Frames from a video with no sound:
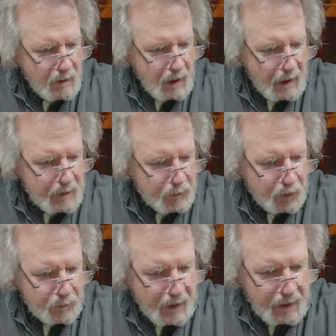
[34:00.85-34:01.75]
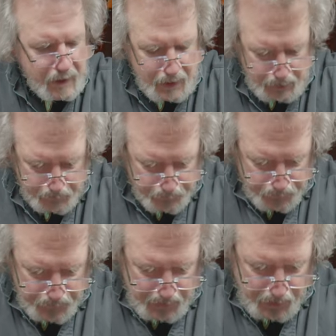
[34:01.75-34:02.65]
I had put back in
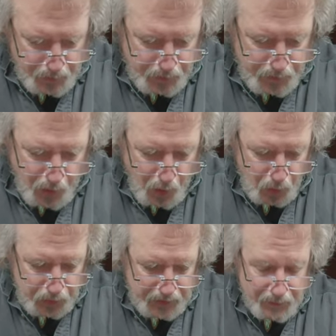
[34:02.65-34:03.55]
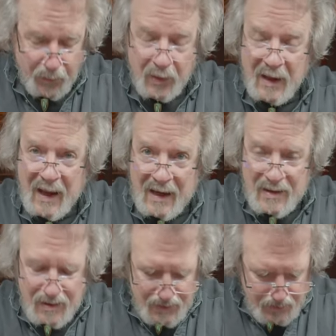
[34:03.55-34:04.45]
in order to hold it in
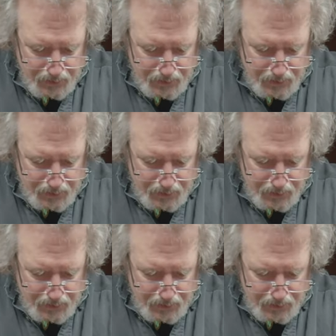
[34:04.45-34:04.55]
place